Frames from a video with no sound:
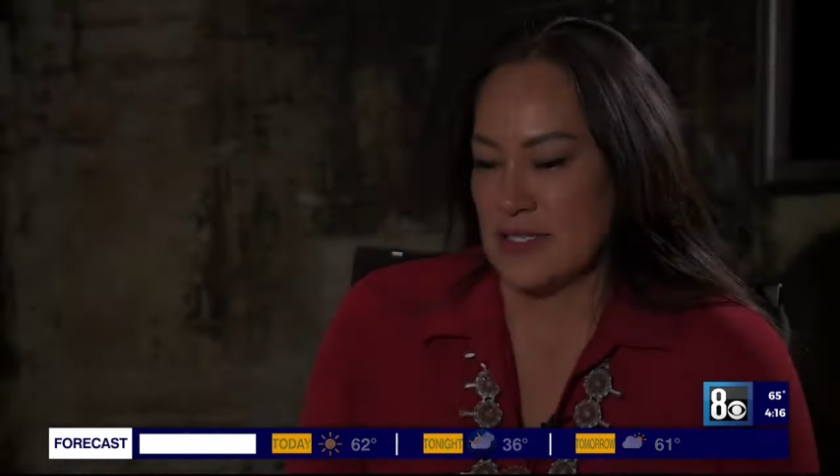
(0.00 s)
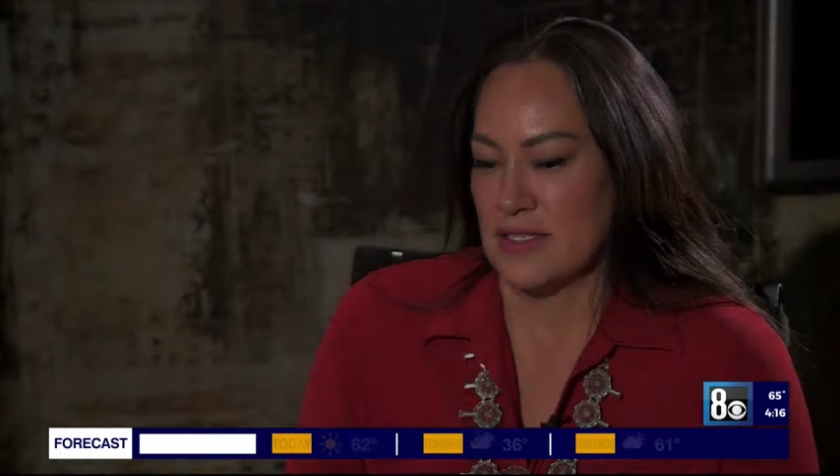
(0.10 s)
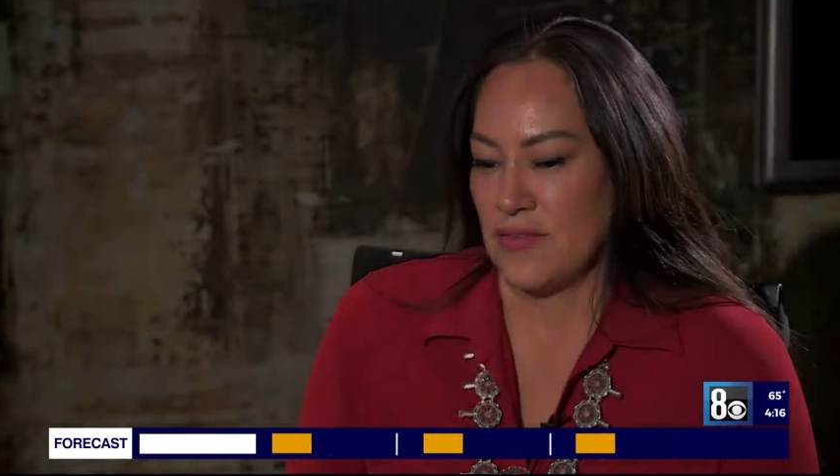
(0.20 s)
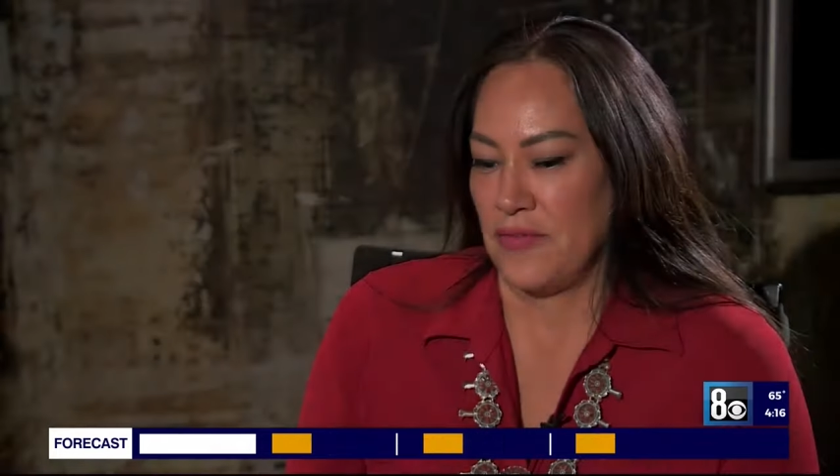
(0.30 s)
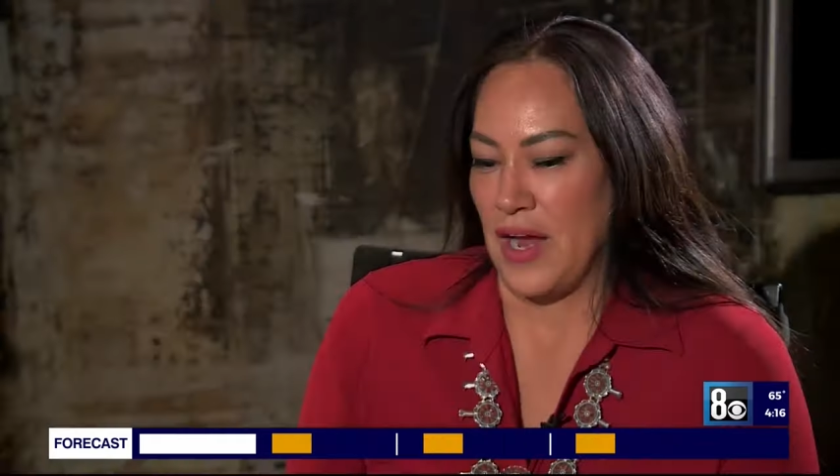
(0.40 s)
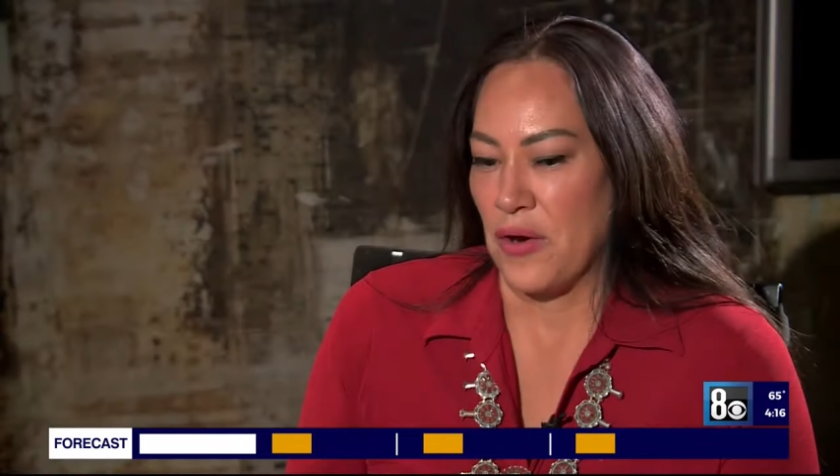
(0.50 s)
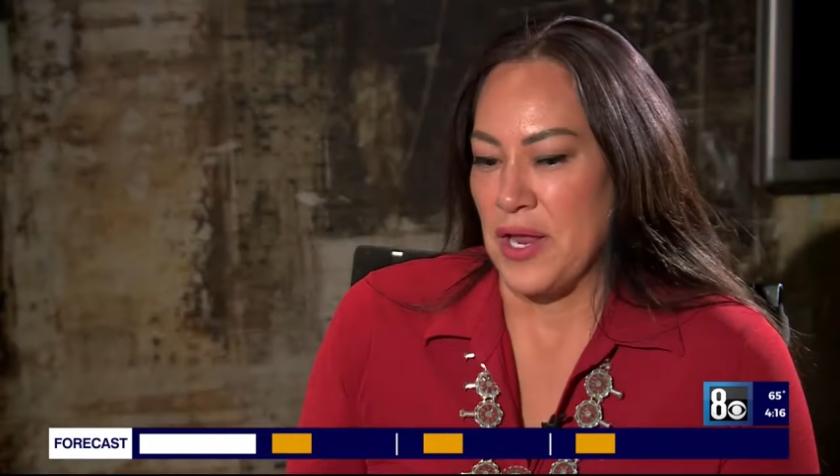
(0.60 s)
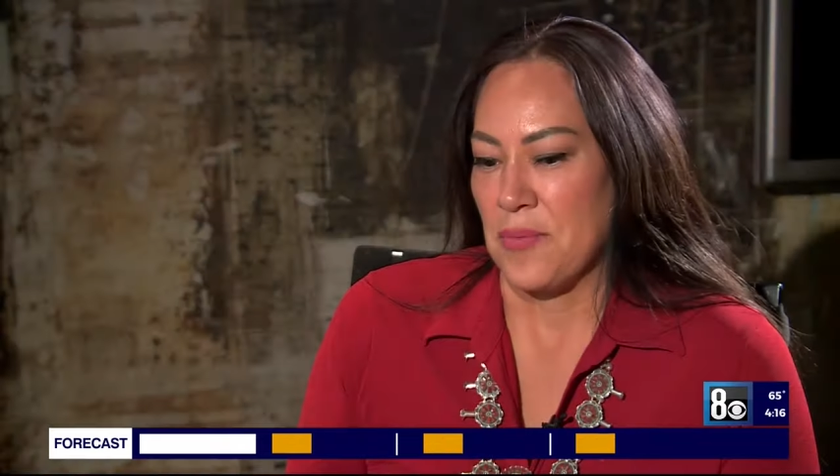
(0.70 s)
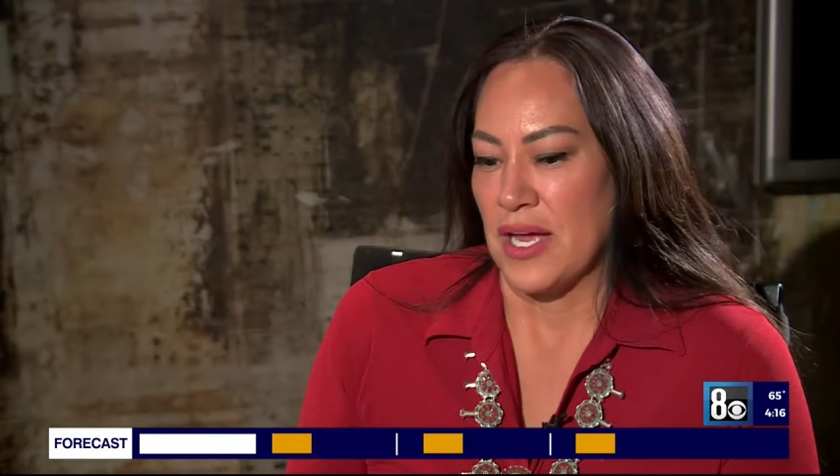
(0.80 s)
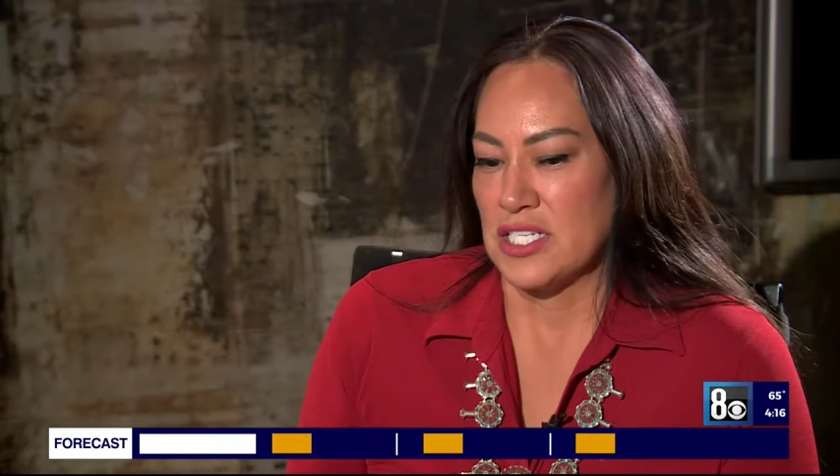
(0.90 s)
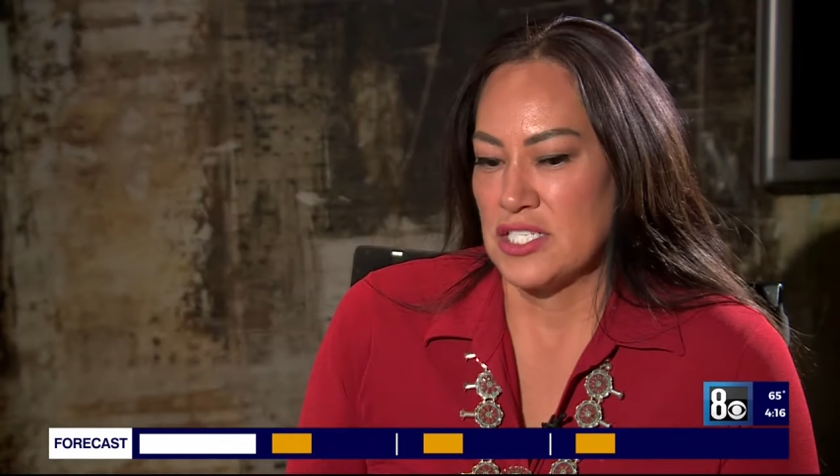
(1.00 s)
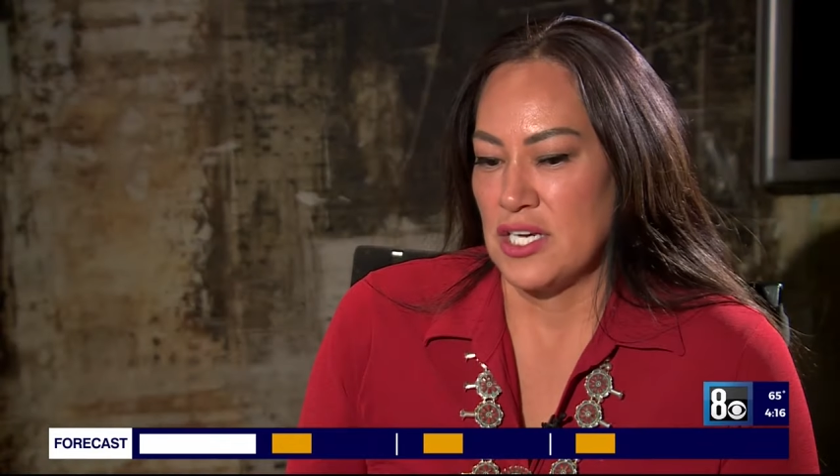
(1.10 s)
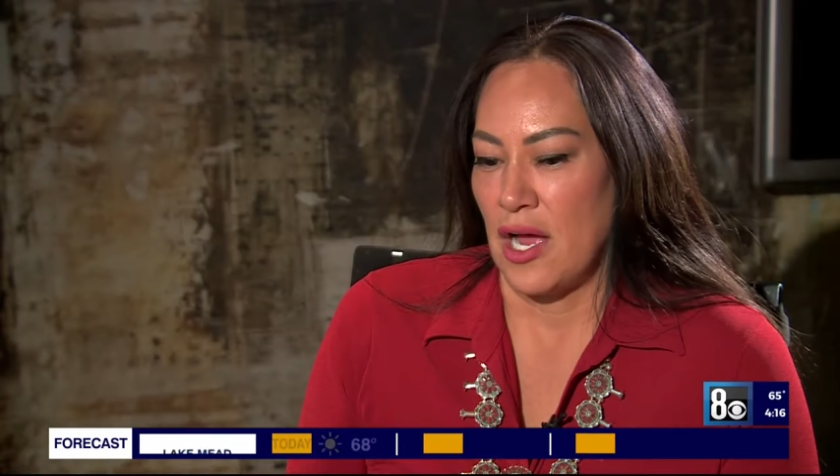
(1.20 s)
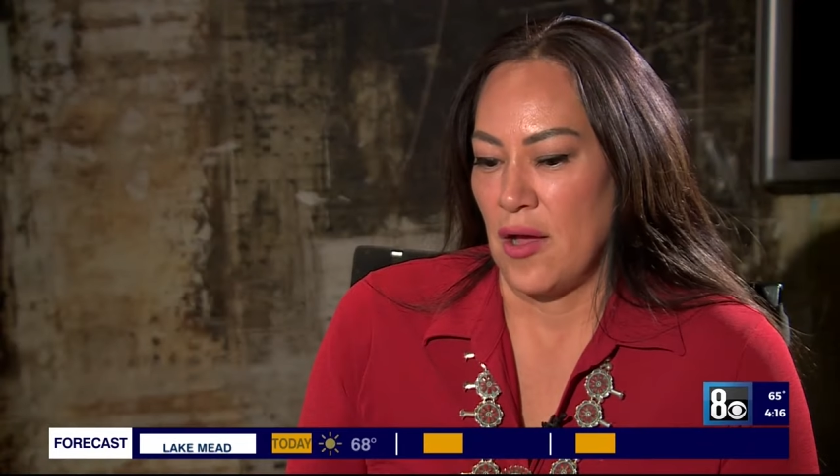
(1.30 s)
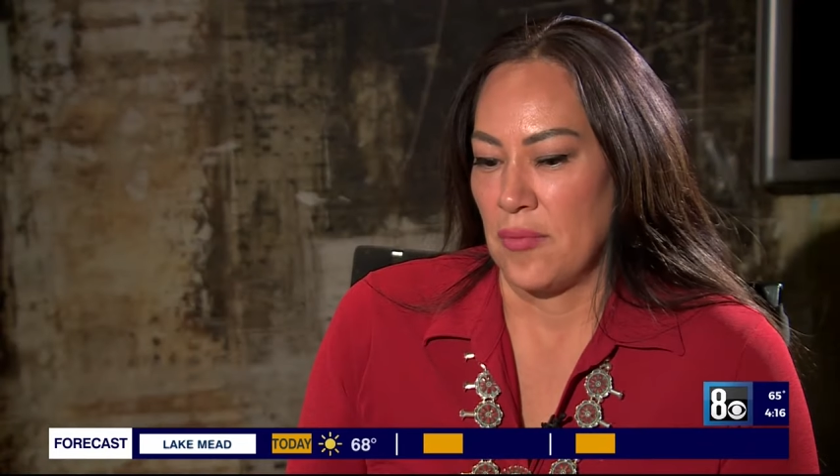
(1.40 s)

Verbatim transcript: is very much